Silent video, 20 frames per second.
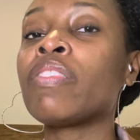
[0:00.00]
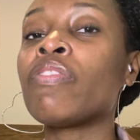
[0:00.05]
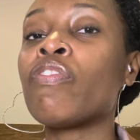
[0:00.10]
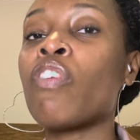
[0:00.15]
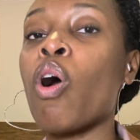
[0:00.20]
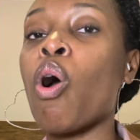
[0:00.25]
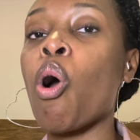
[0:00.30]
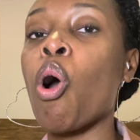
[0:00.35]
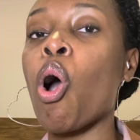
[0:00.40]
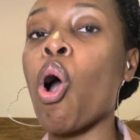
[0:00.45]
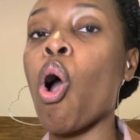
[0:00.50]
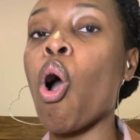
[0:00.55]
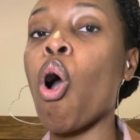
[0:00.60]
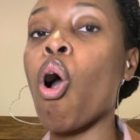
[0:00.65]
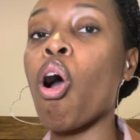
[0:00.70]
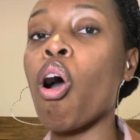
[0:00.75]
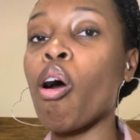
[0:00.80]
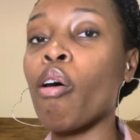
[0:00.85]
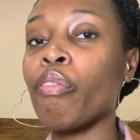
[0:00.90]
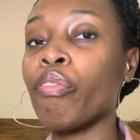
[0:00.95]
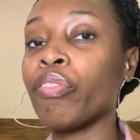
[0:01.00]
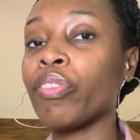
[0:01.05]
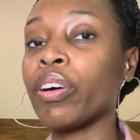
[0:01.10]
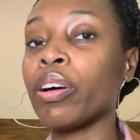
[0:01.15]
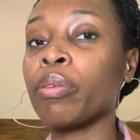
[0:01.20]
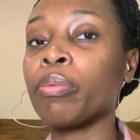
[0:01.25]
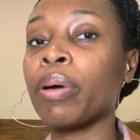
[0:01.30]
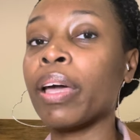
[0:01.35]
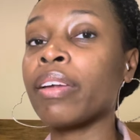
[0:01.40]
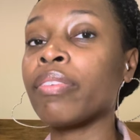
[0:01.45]
fall off
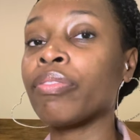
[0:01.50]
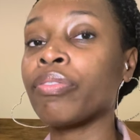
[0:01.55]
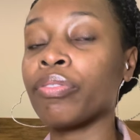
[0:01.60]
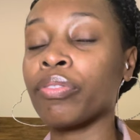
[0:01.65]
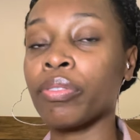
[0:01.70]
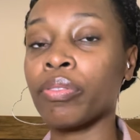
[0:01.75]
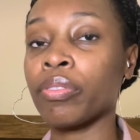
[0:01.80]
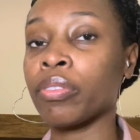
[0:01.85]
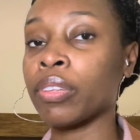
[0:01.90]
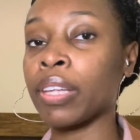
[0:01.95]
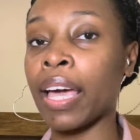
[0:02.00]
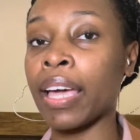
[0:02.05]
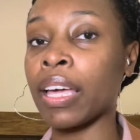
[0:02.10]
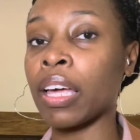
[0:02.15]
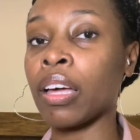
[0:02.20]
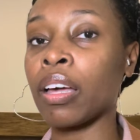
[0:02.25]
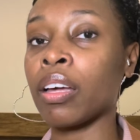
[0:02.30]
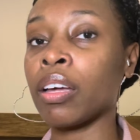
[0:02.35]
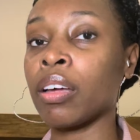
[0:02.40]
away from, like,